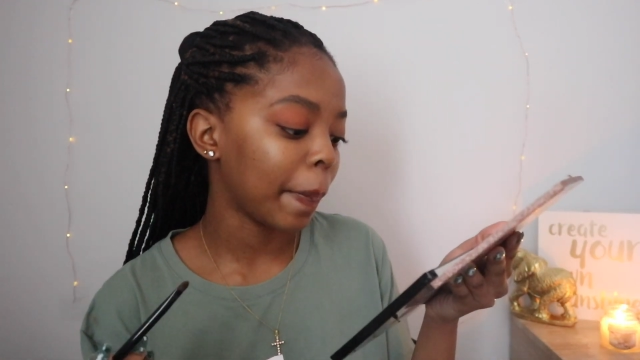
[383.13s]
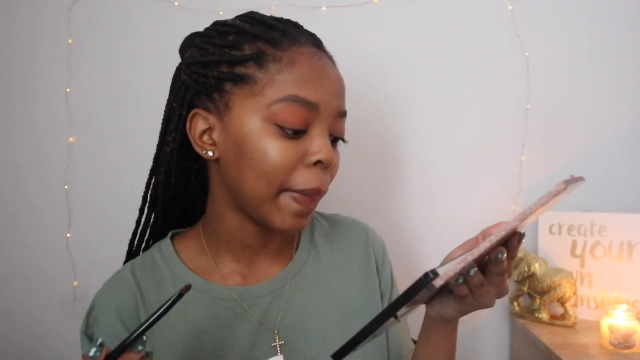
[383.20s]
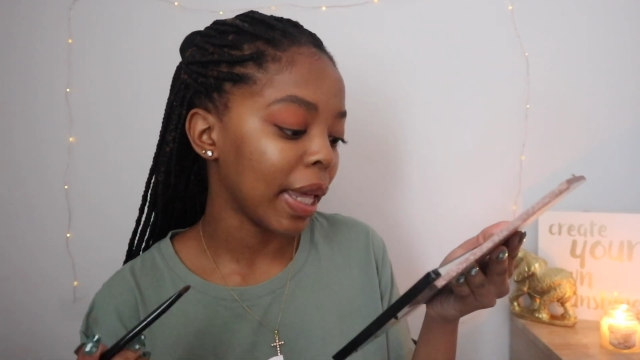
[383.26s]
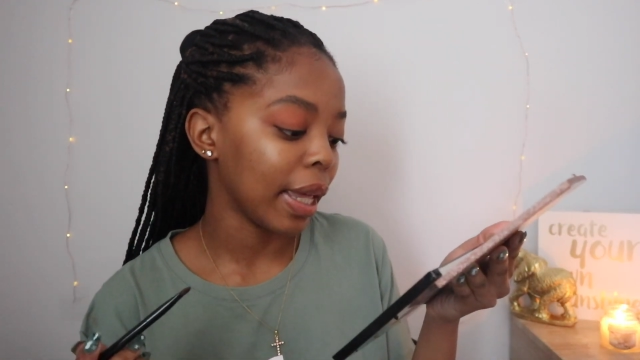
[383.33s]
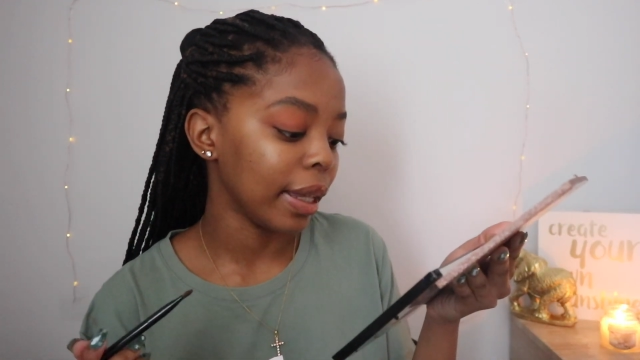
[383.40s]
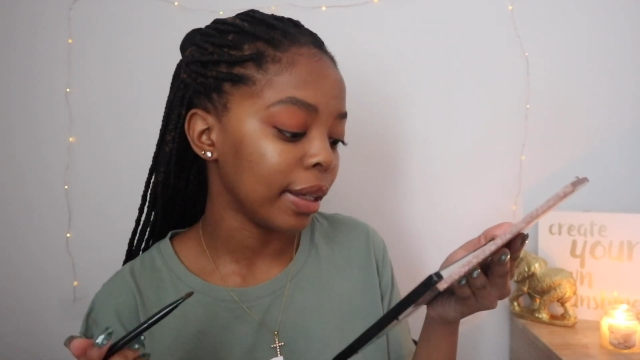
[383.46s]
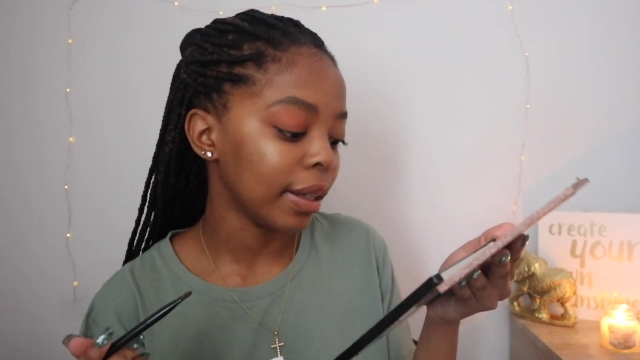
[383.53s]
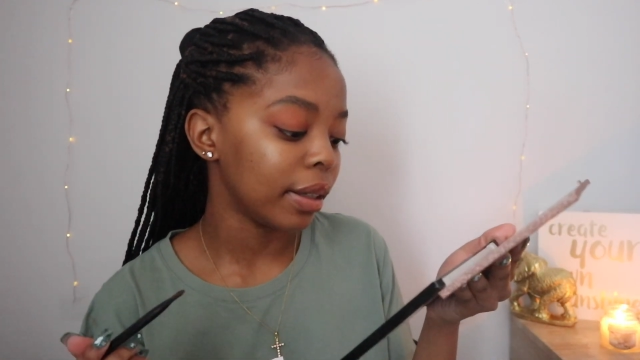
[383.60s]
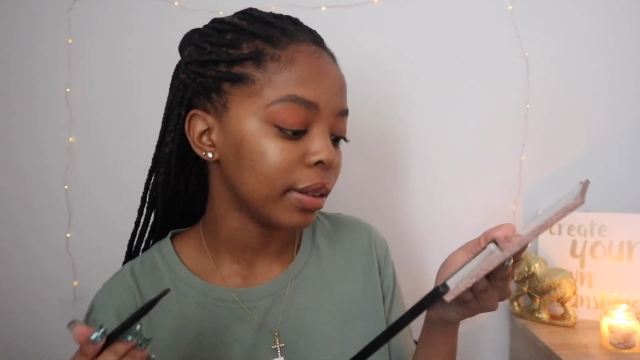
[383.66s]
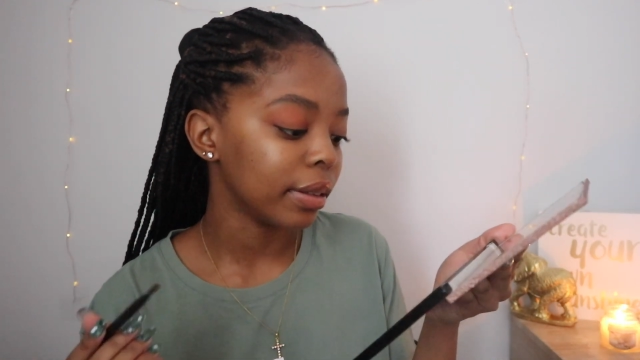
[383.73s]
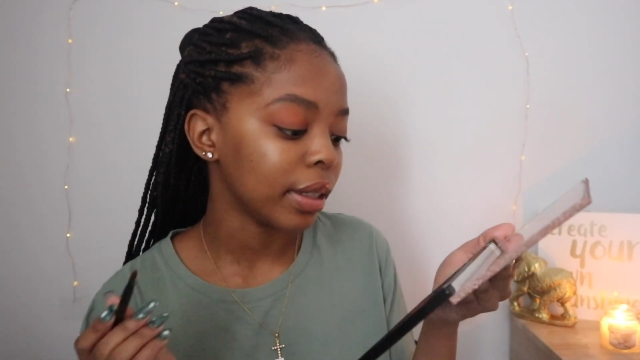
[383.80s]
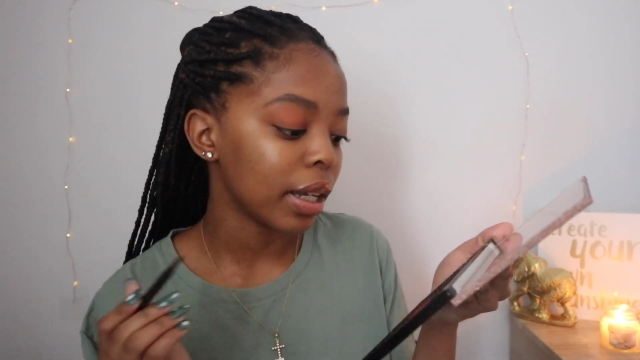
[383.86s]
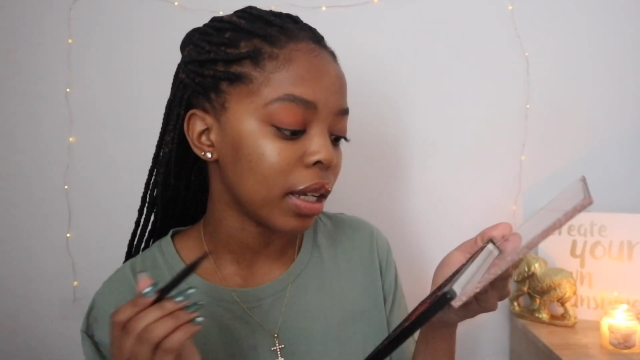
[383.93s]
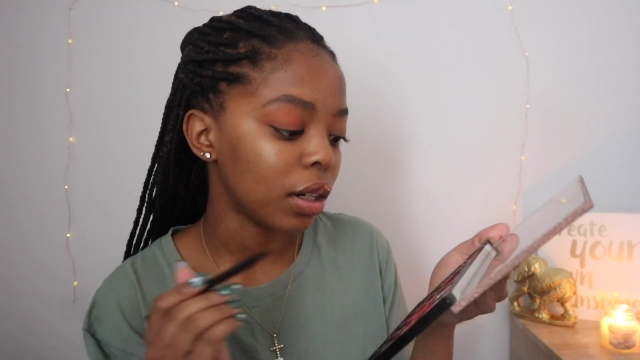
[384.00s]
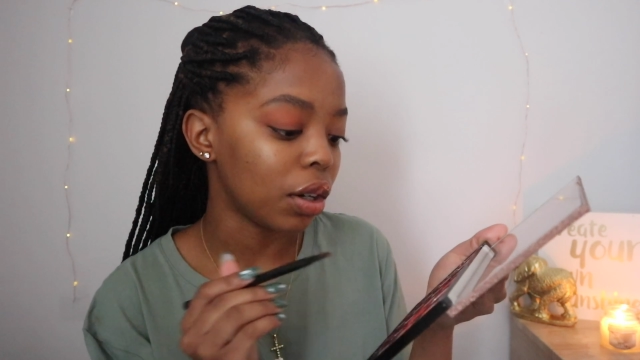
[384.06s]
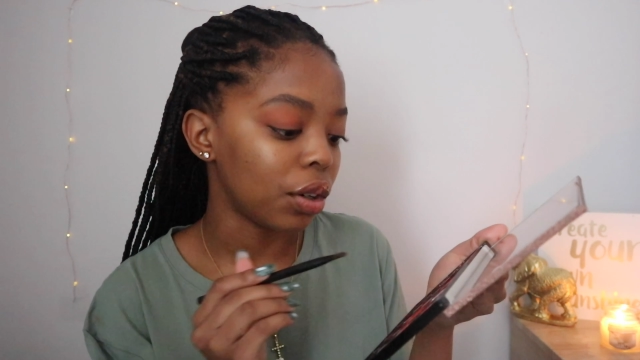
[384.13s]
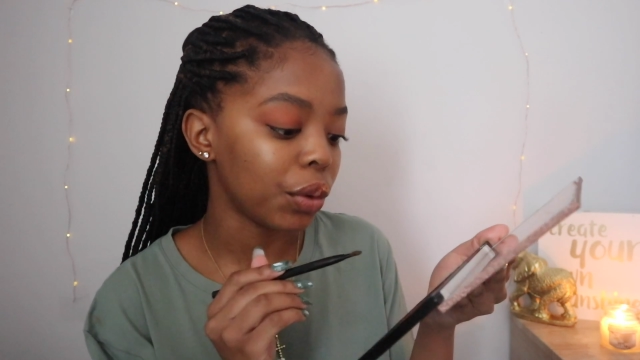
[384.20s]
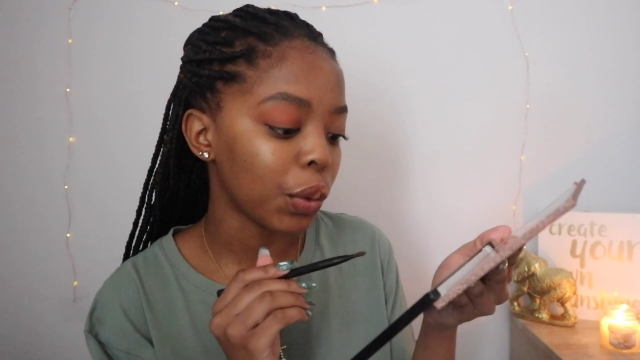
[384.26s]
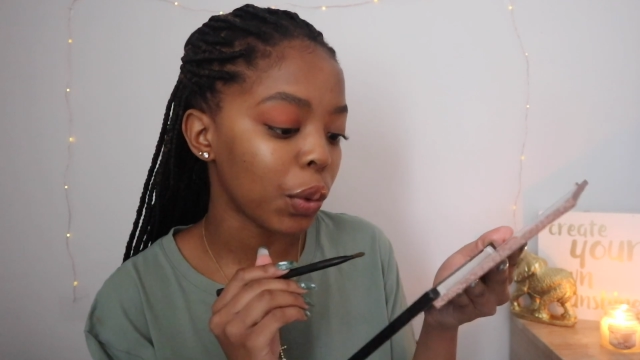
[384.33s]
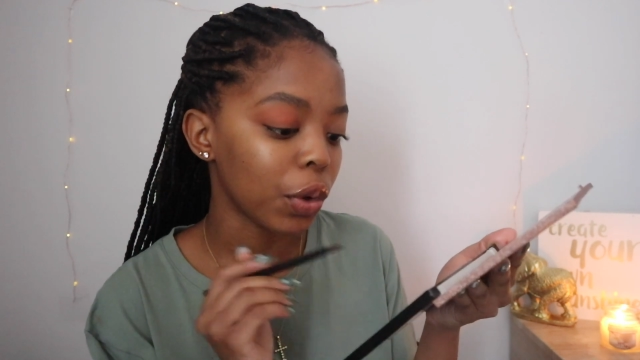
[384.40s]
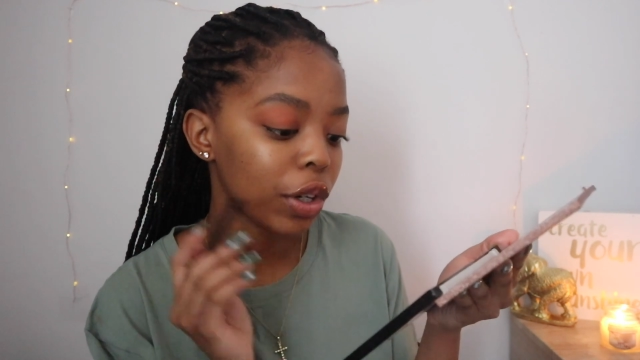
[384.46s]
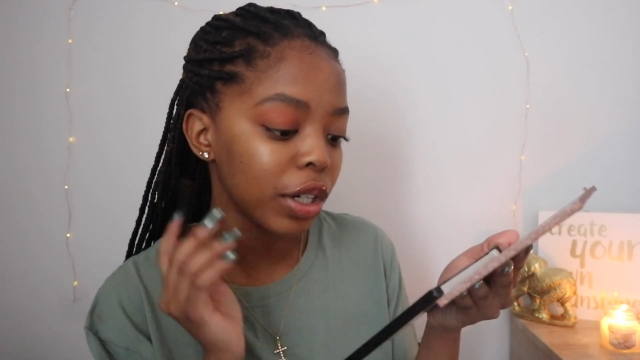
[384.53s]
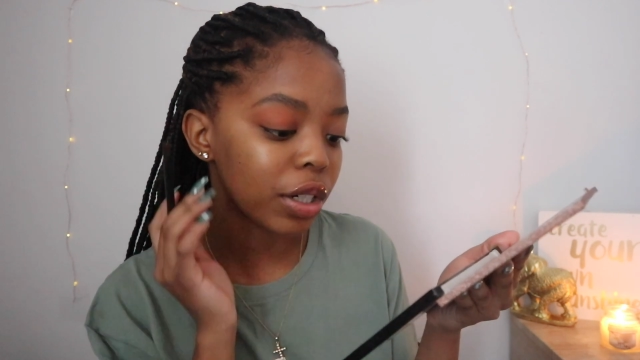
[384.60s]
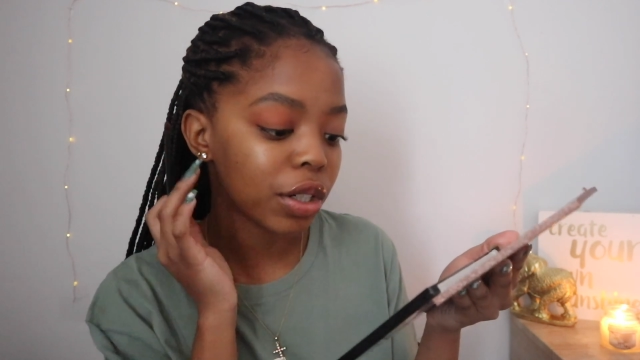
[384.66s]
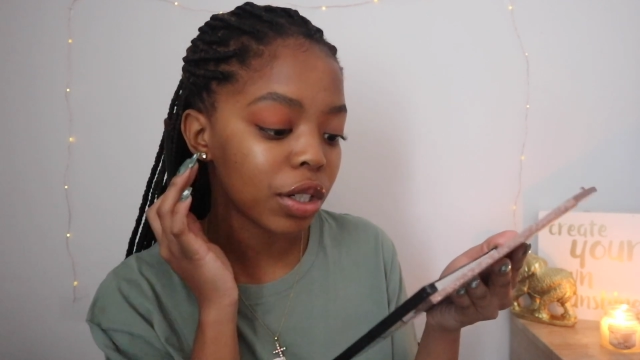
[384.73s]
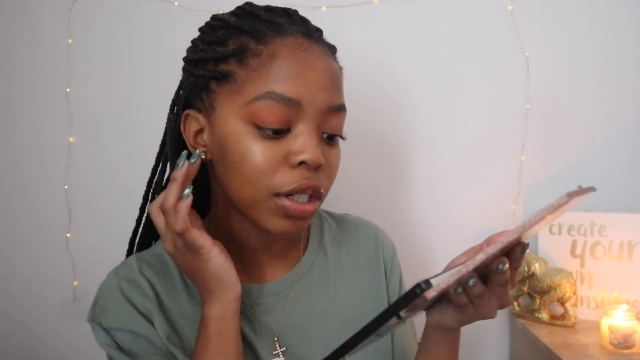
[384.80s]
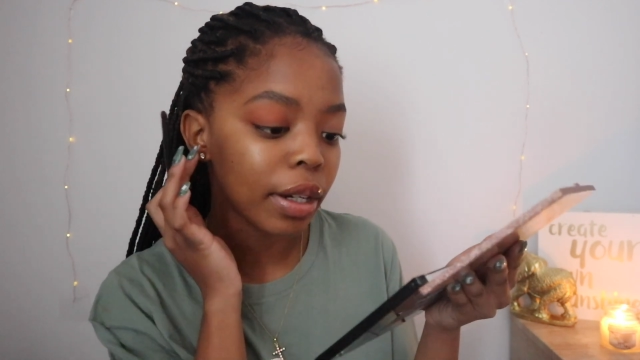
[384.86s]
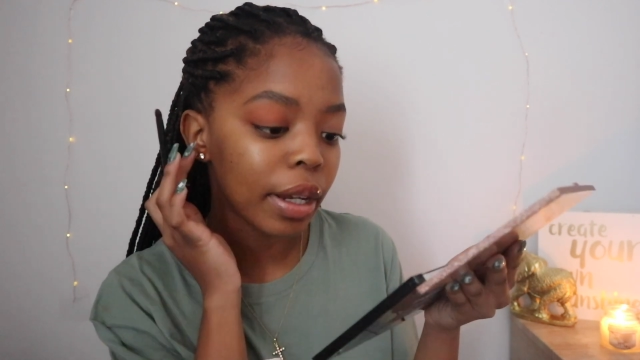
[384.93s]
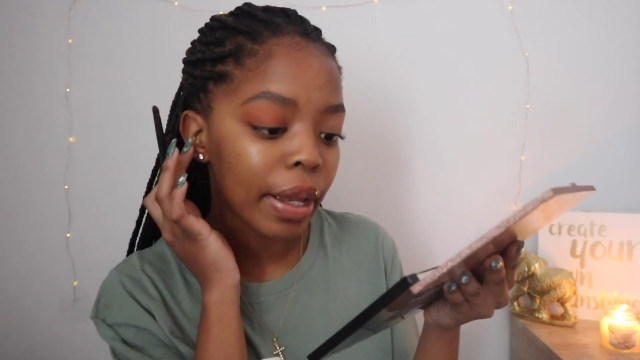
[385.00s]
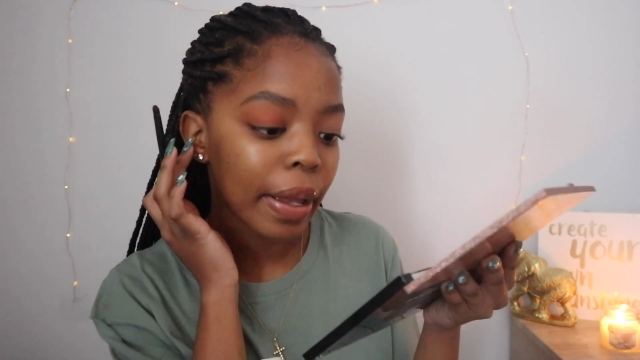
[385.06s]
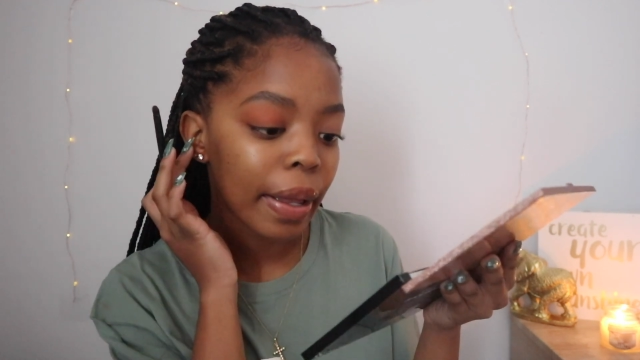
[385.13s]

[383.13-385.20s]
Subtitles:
pink and not orange.